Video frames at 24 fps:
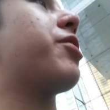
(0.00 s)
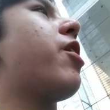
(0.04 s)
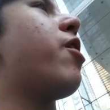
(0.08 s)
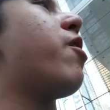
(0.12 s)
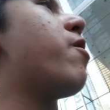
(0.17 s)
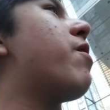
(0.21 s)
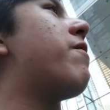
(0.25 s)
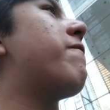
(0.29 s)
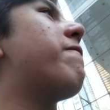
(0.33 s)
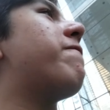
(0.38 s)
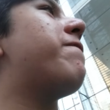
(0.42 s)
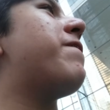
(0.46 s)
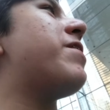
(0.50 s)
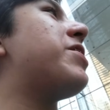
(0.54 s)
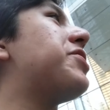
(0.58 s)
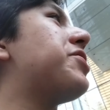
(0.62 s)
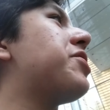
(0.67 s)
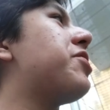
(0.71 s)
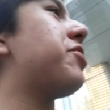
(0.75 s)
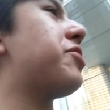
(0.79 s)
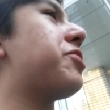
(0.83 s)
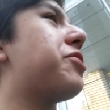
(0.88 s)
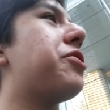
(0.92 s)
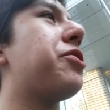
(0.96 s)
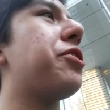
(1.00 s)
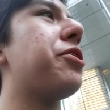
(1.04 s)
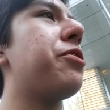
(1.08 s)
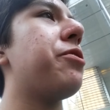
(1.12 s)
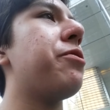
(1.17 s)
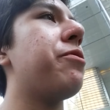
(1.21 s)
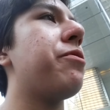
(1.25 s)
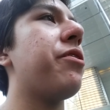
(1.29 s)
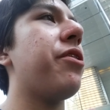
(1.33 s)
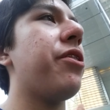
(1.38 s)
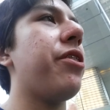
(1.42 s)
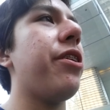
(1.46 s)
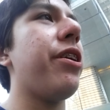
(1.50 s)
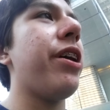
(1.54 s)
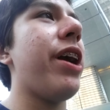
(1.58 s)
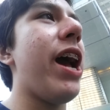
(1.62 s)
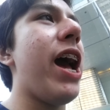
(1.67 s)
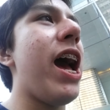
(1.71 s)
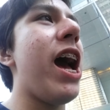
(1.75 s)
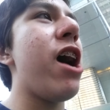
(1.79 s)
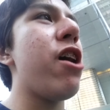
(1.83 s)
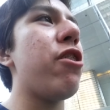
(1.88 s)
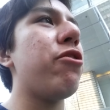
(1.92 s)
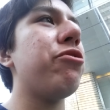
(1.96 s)
go and visit to her
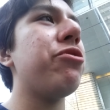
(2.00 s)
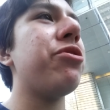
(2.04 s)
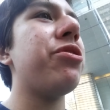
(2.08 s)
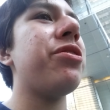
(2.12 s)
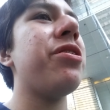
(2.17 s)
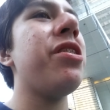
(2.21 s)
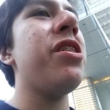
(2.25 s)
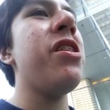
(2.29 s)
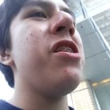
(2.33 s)
house